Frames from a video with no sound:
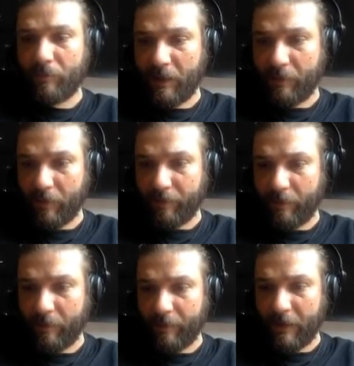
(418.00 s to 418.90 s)
make one of
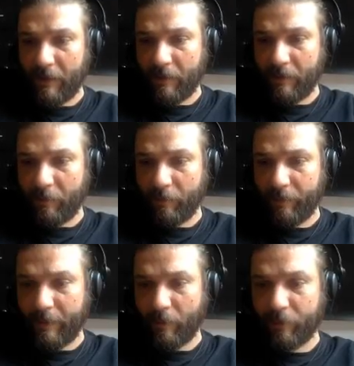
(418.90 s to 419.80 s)
them with a
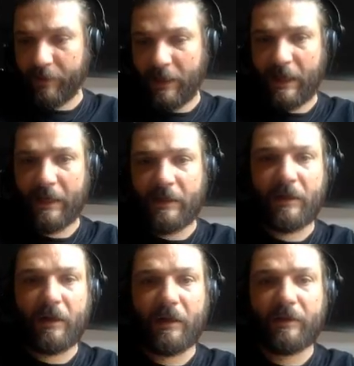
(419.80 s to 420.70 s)
bit more
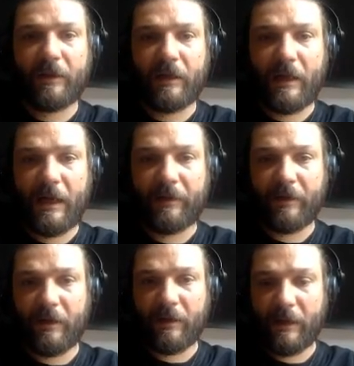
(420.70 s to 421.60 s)
decay, I can then add
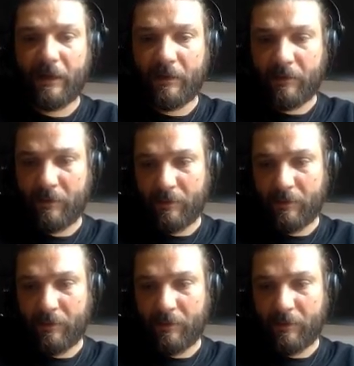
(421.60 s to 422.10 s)
it like that.